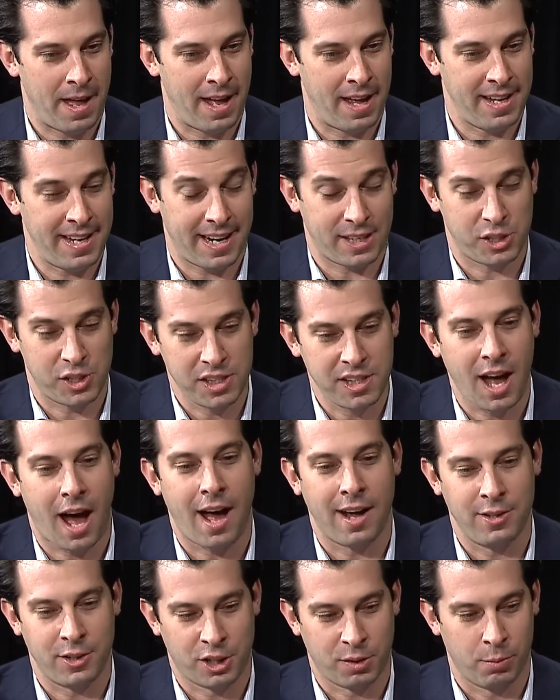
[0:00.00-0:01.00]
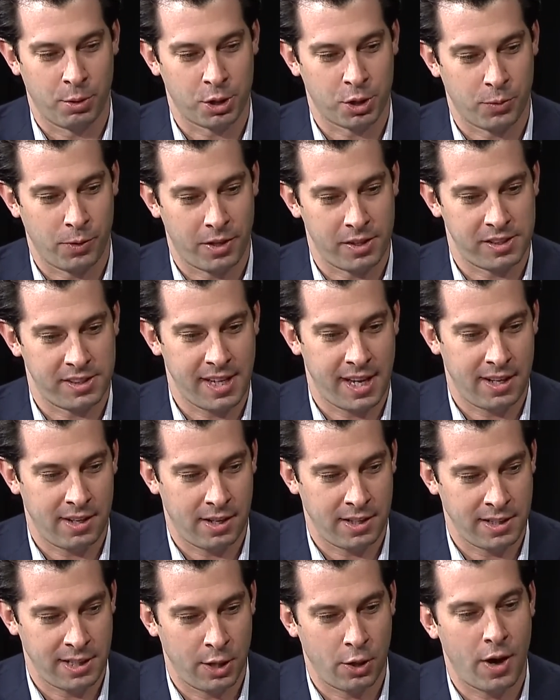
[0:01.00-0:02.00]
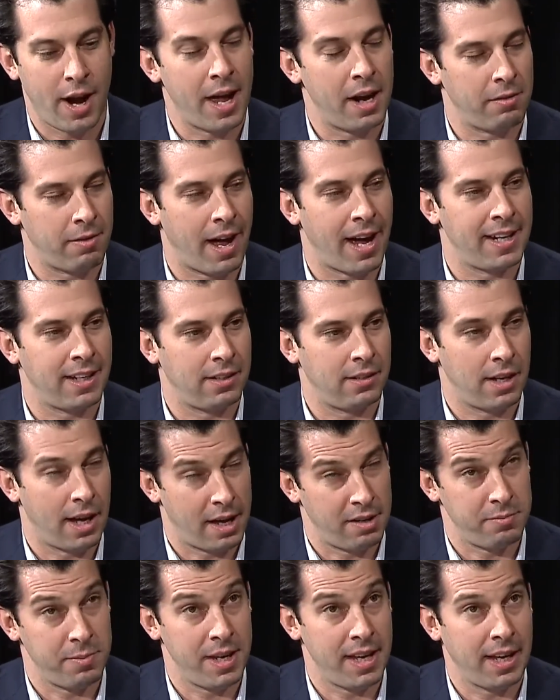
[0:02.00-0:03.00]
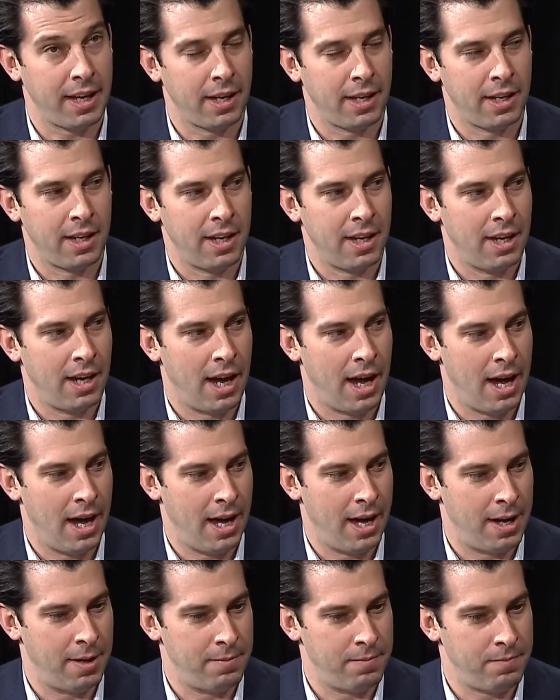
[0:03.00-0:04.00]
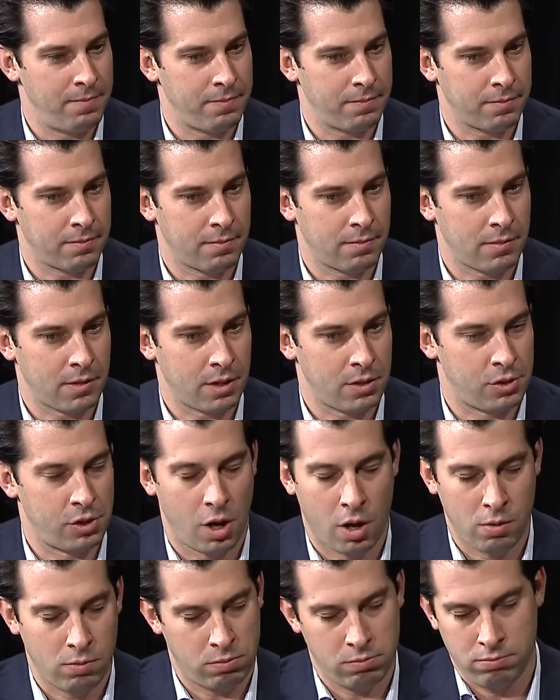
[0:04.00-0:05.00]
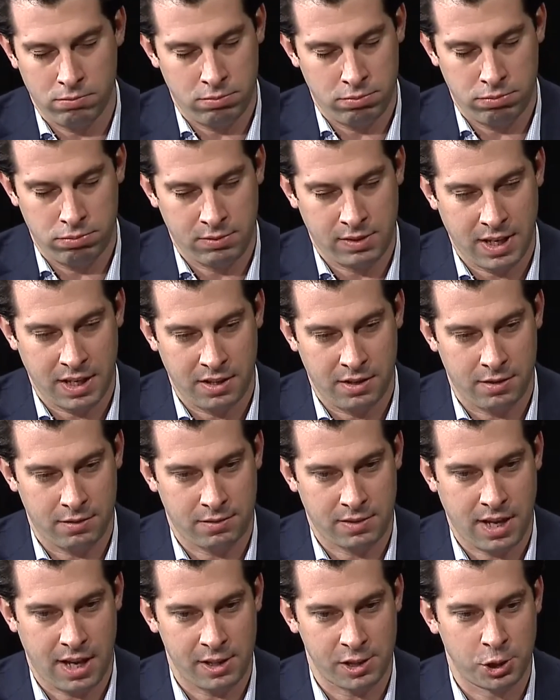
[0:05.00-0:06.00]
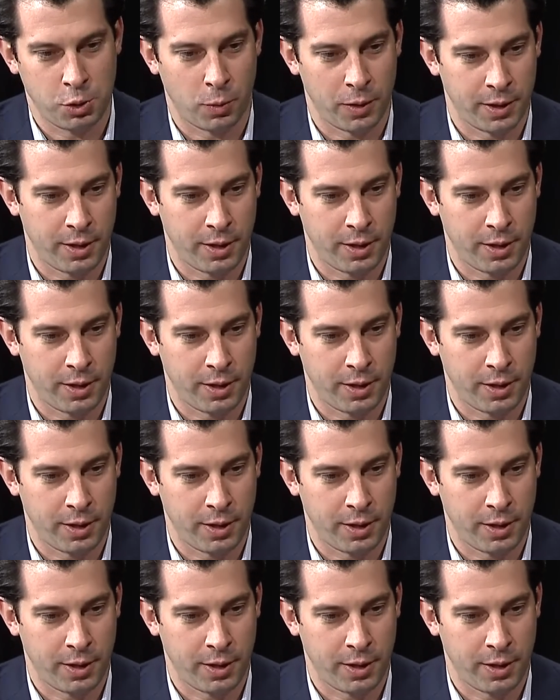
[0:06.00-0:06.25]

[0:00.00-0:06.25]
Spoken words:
He actually got into commercial real estate a year ahead of me. So the kind of story